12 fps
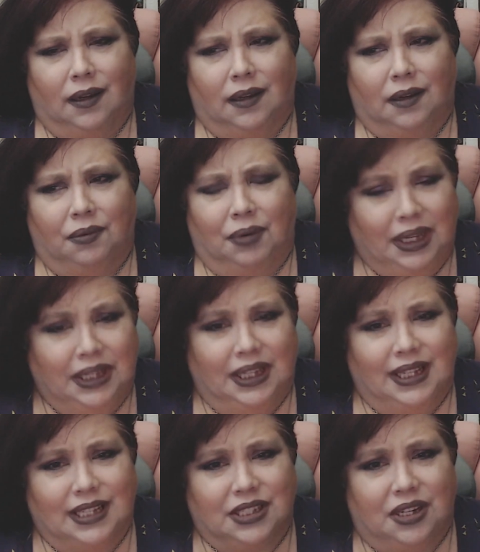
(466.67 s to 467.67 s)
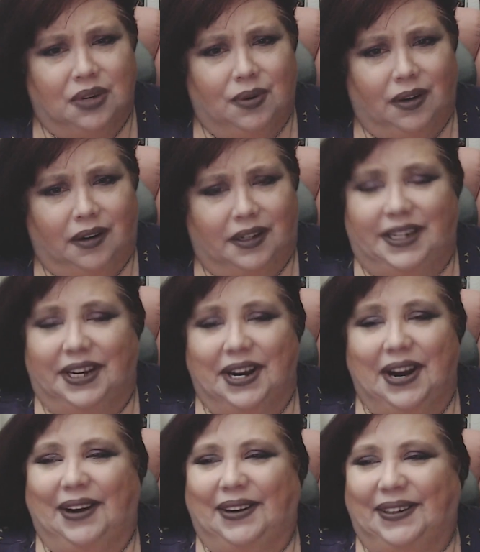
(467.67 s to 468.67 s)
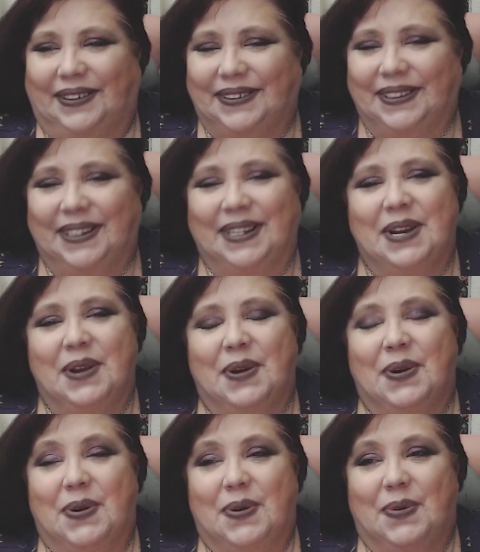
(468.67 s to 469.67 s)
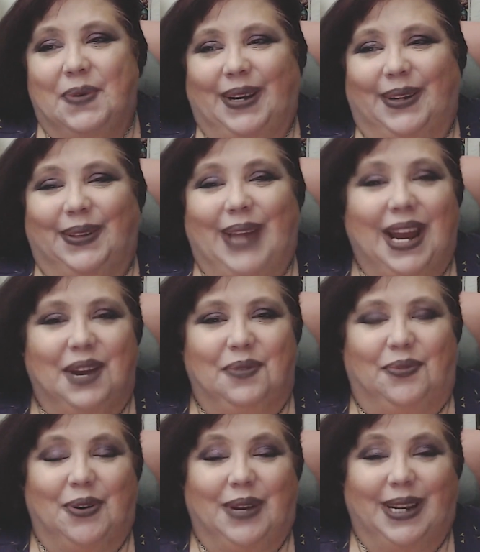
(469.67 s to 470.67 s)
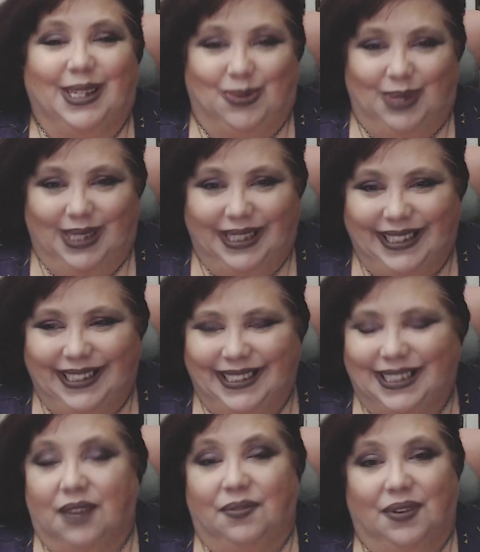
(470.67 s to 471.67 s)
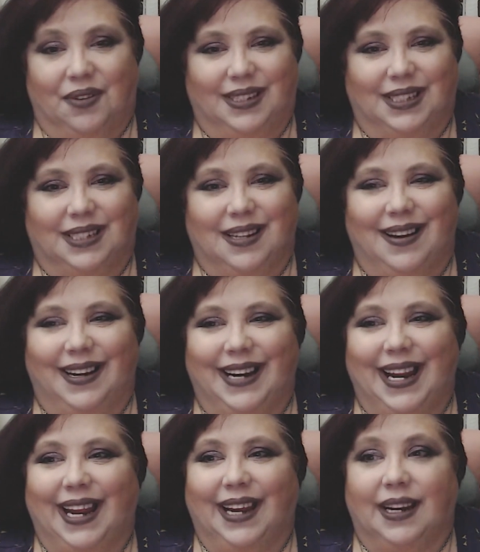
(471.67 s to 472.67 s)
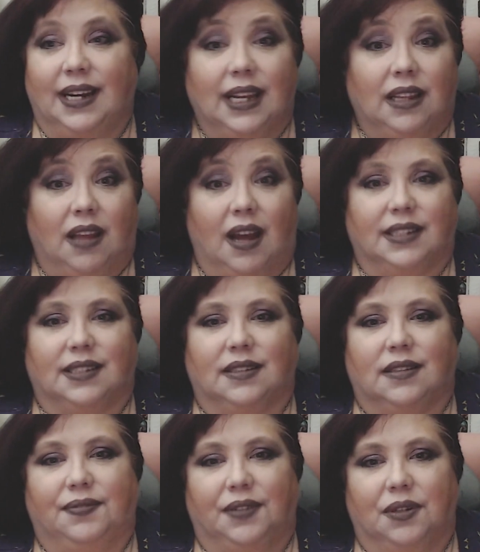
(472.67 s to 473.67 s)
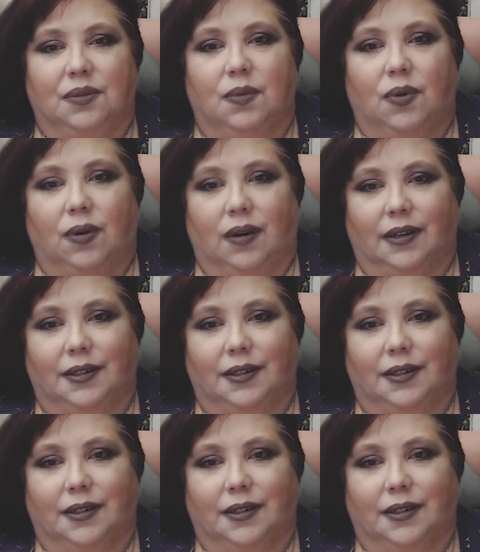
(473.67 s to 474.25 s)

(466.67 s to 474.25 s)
really think that's going to work, you know? Well, that info gets released, a vote is done, and he lost a few more.